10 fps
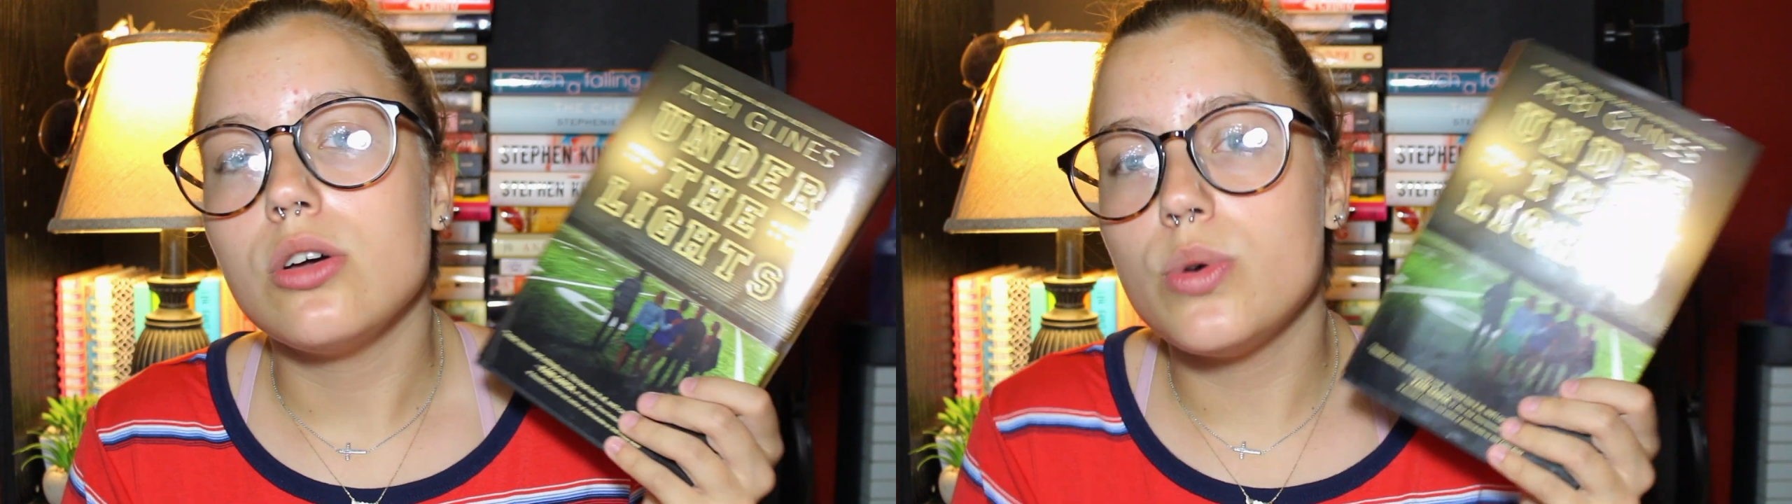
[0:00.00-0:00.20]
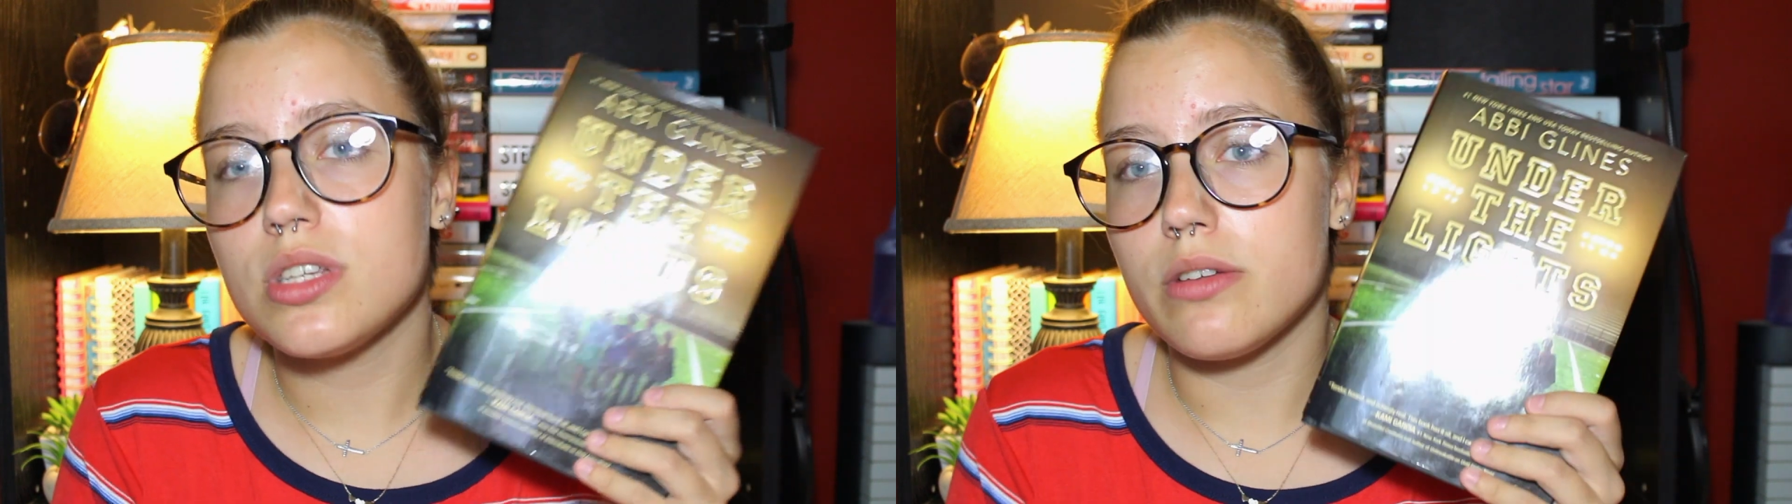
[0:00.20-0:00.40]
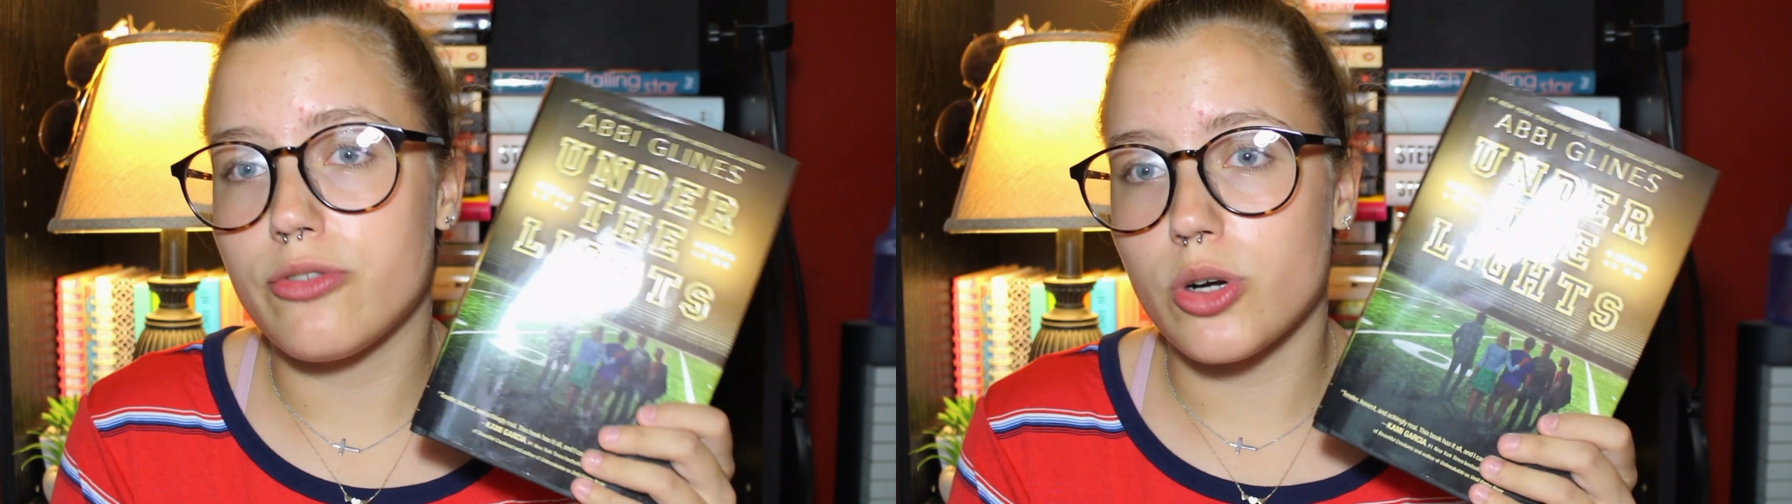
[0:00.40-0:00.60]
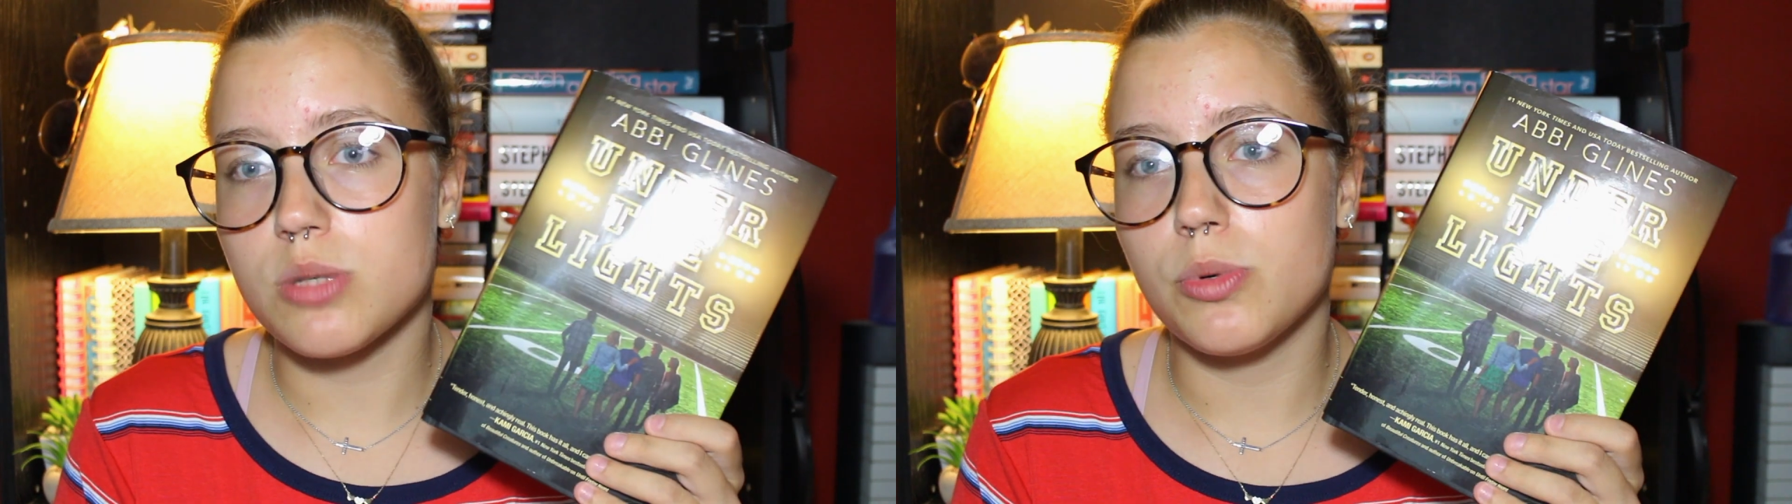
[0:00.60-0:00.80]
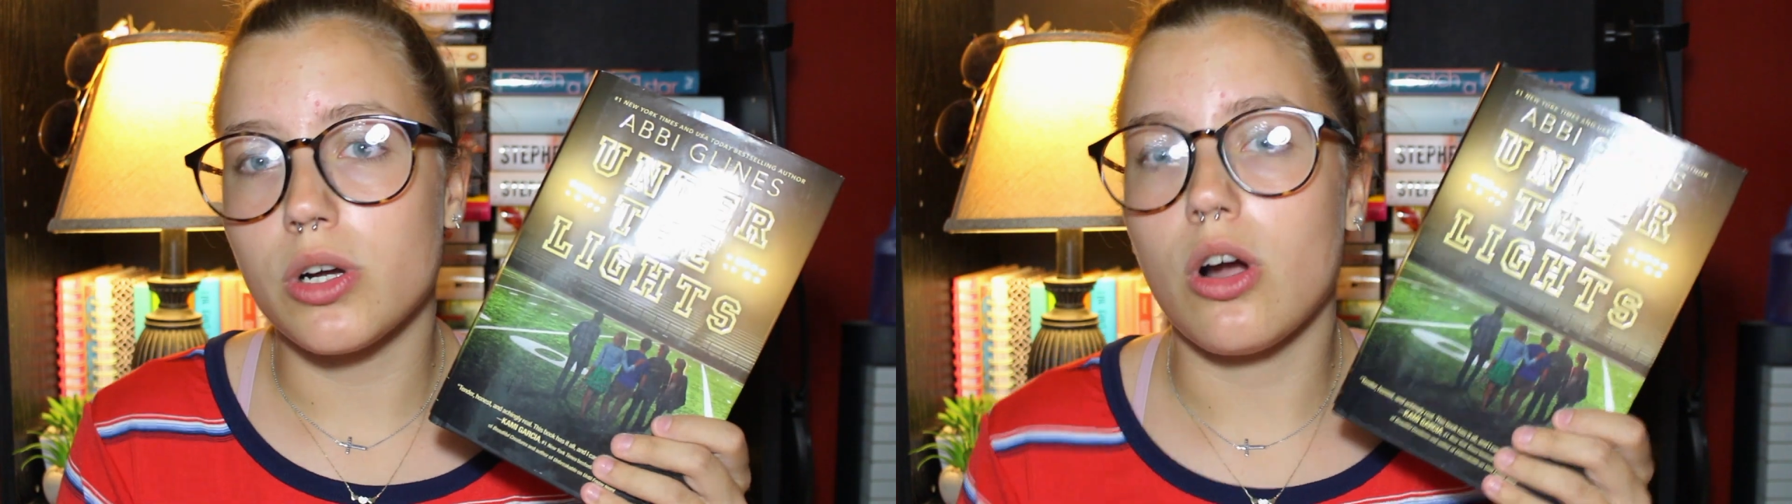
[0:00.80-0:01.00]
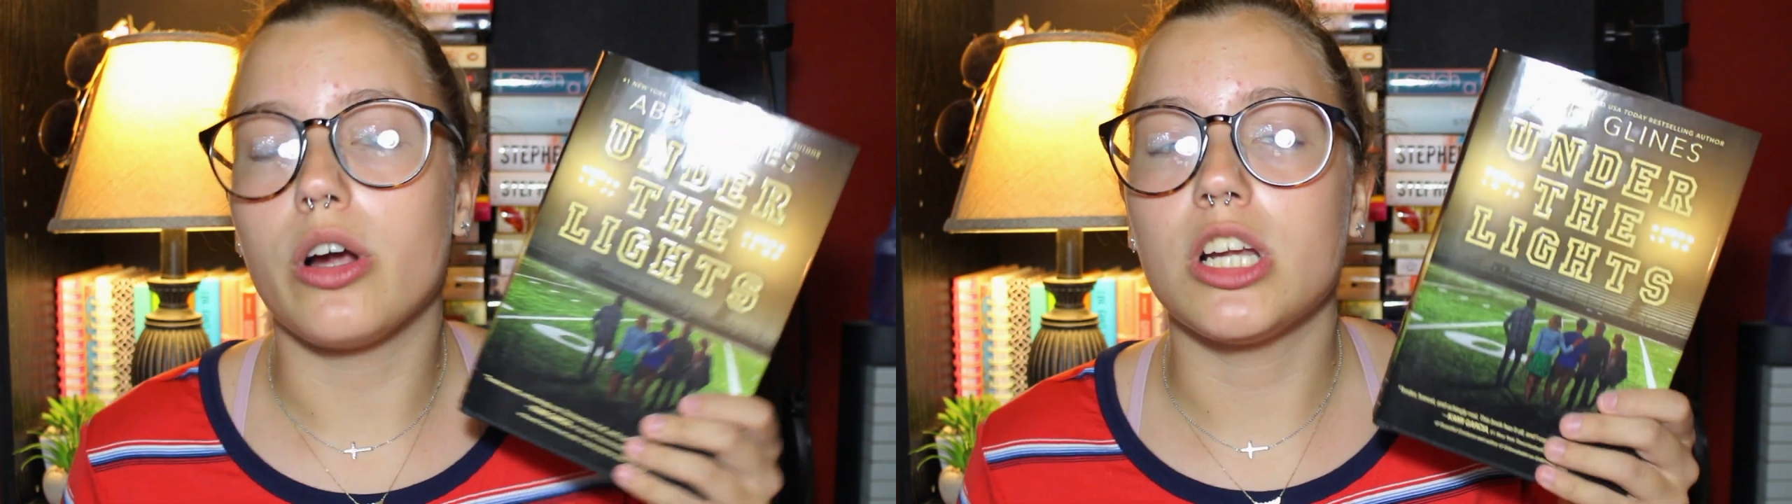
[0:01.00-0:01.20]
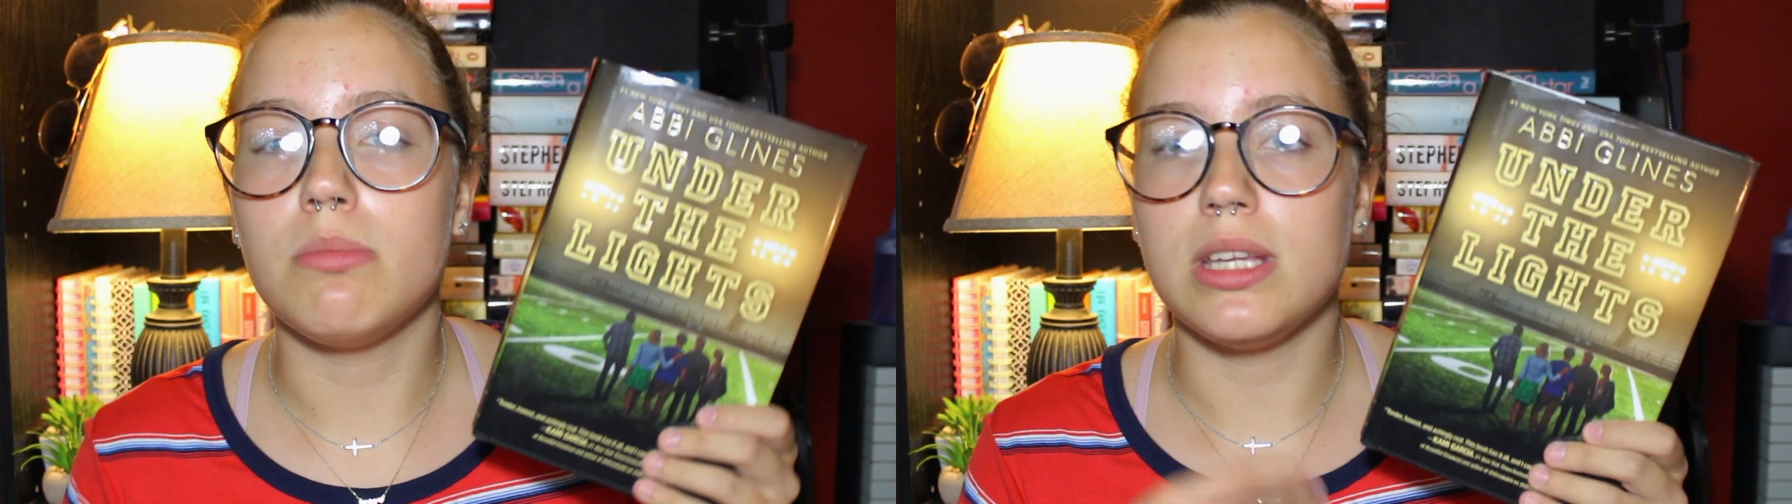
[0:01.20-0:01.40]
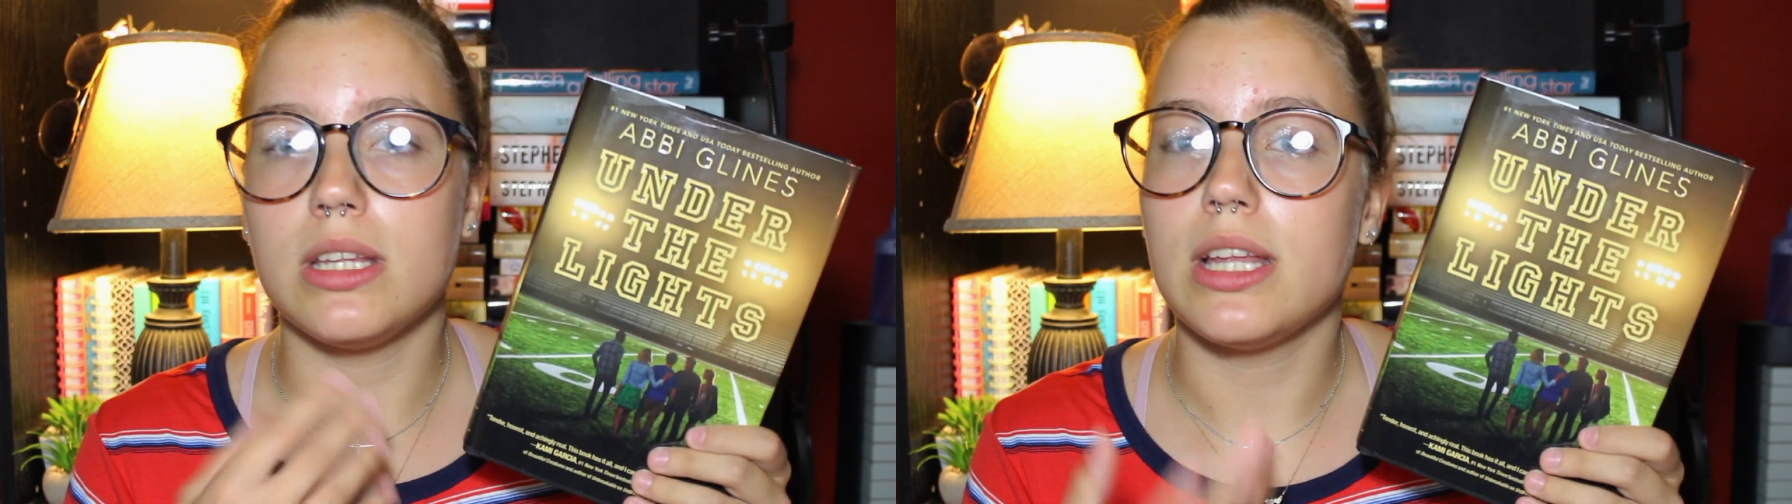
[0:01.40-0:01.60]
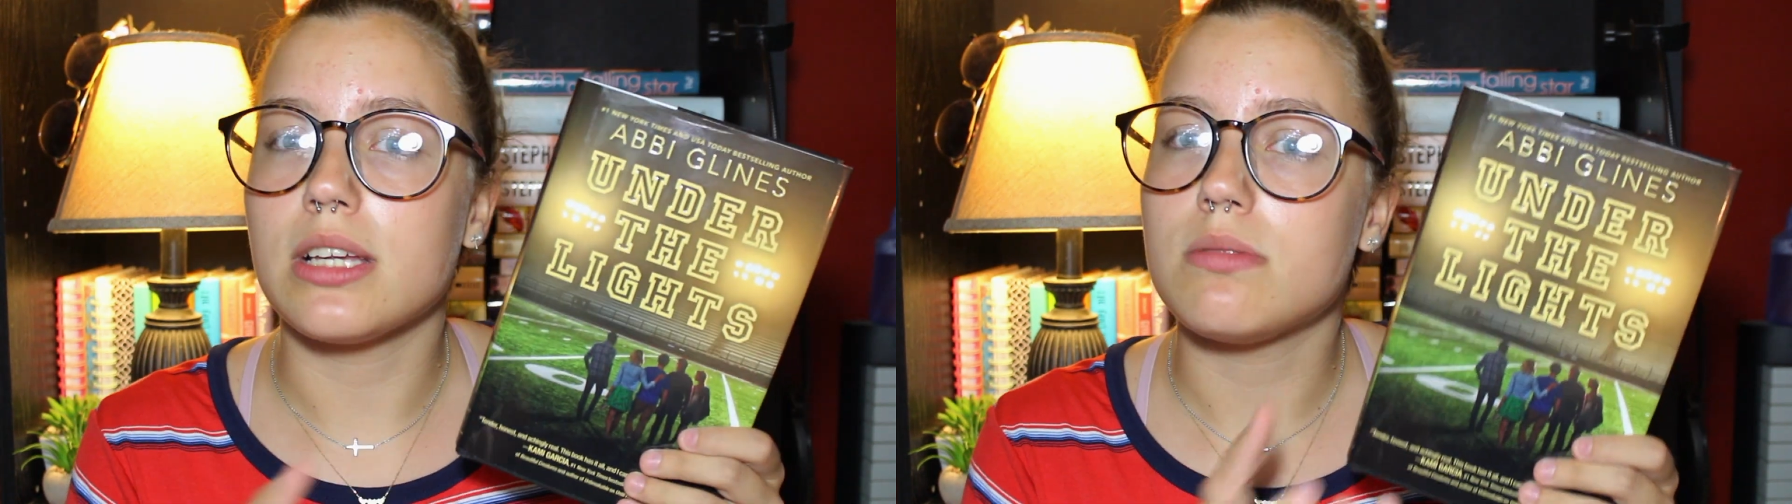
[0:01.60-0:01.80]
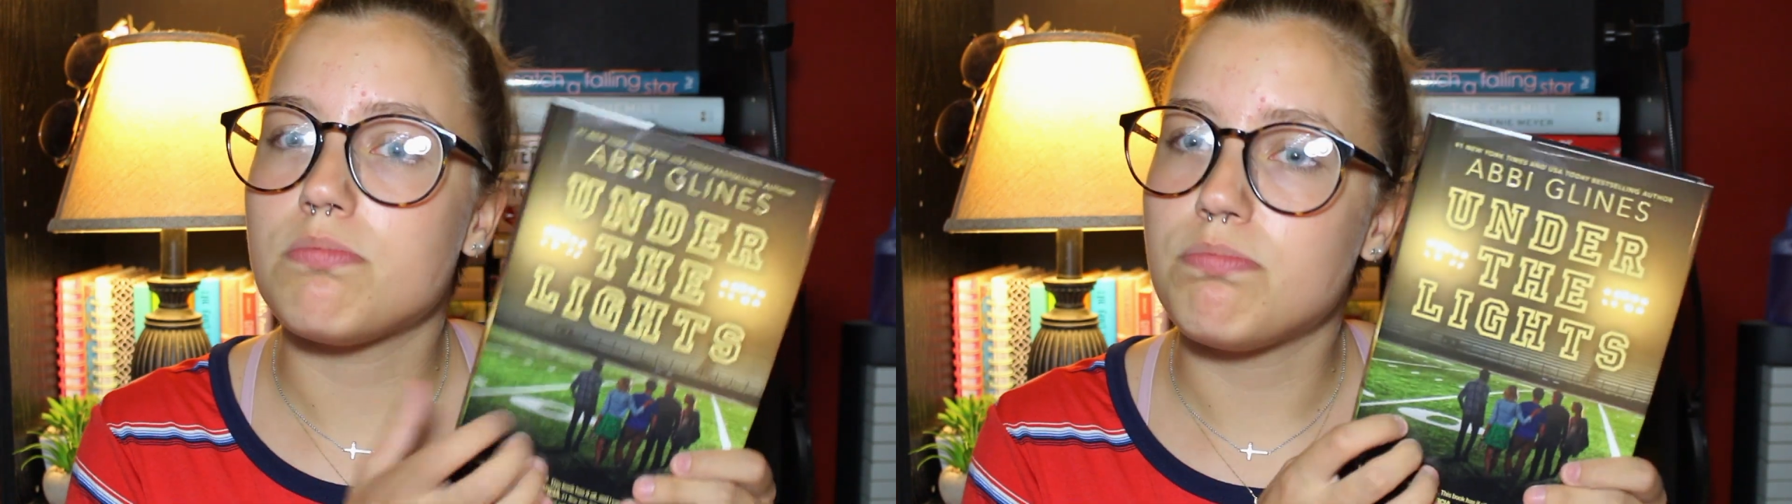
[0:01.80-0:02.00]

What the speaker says: who was in the first book, are going to be like